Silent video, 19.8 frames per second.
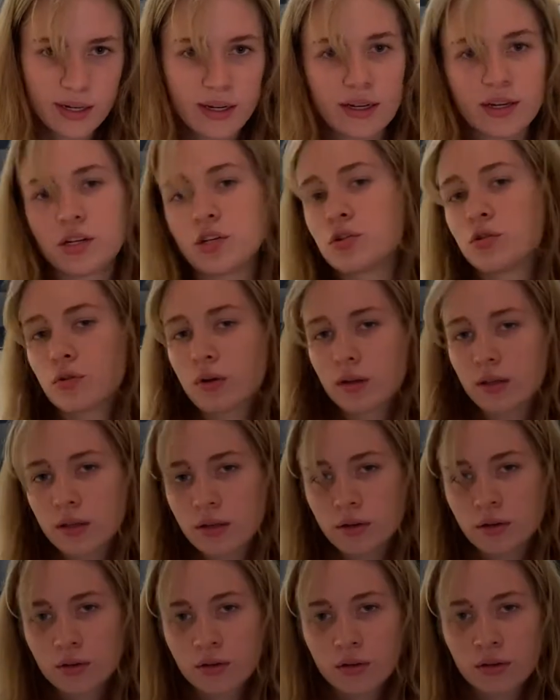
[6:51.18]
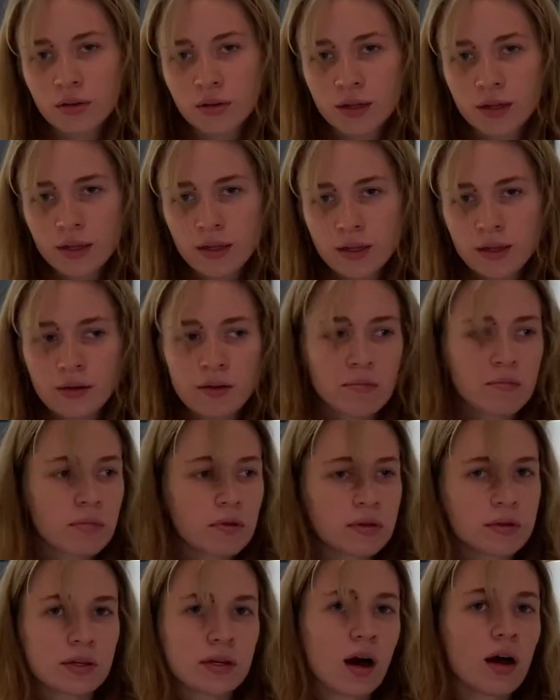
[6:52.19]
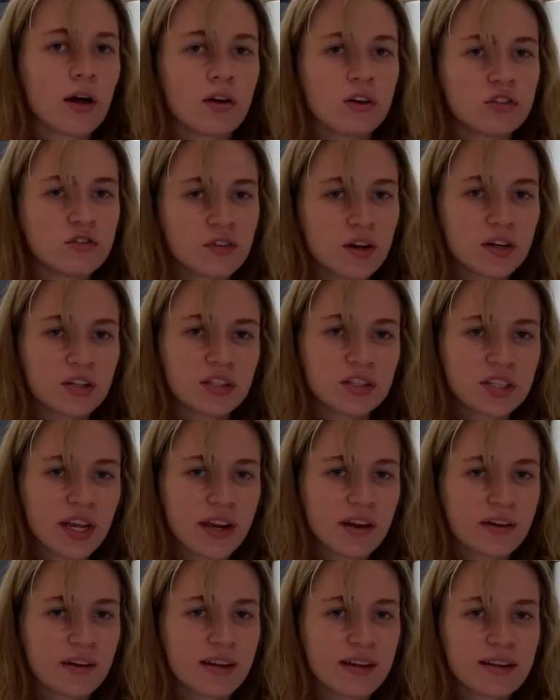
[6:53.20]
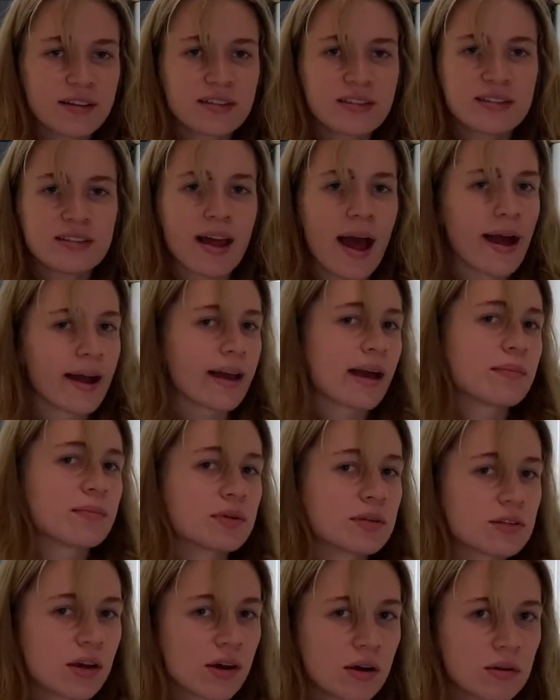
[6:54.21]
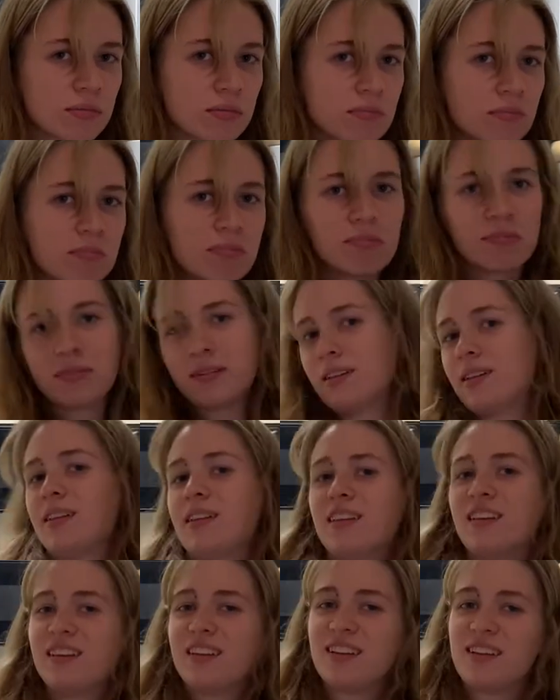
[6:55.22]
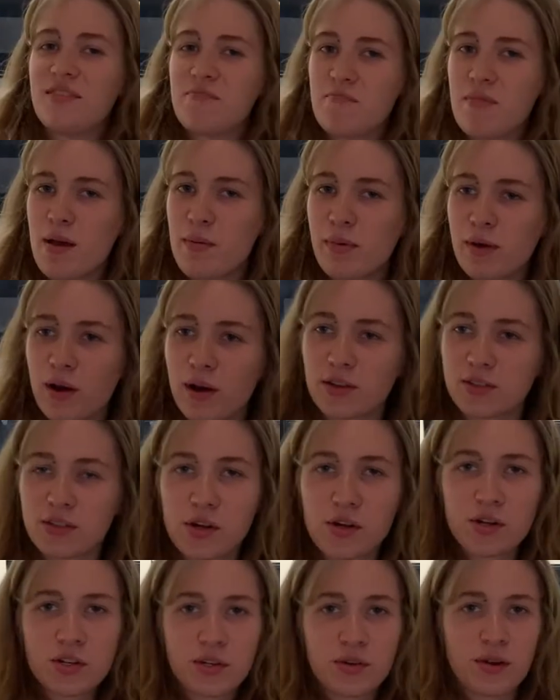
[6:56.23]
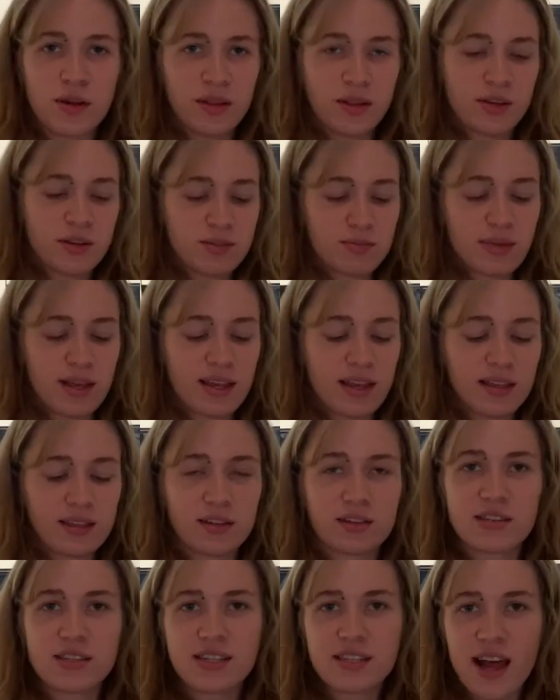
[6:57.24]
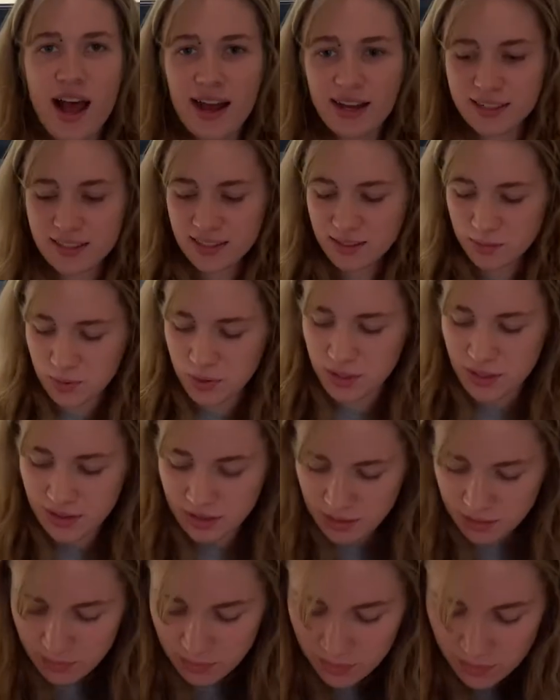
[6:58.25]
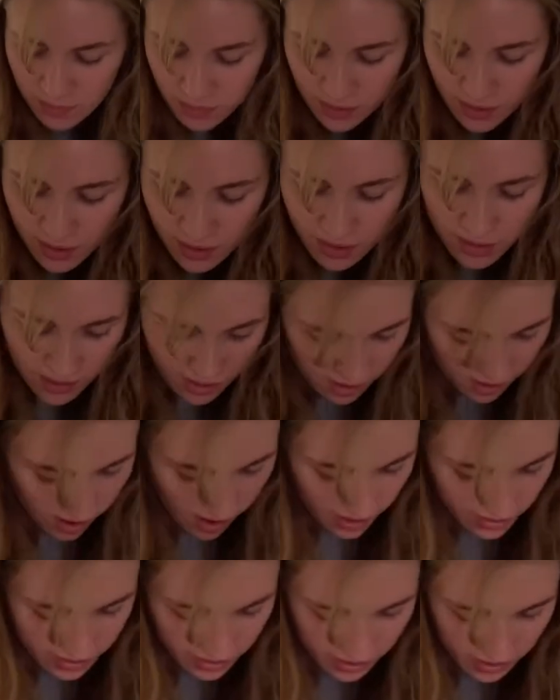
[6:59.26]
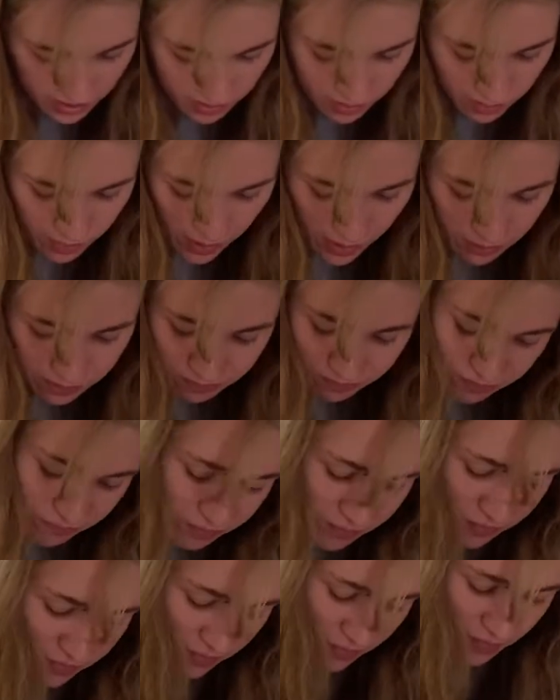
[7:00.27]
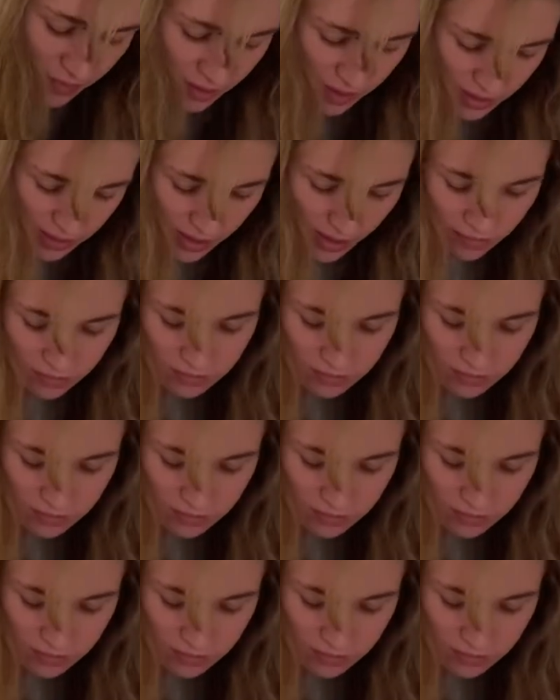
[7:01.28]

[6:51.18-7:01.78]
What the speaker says: a short little college vegetarian snack episode. Maybe I'll start doing those, making little snacks and putting them on here. But yeah,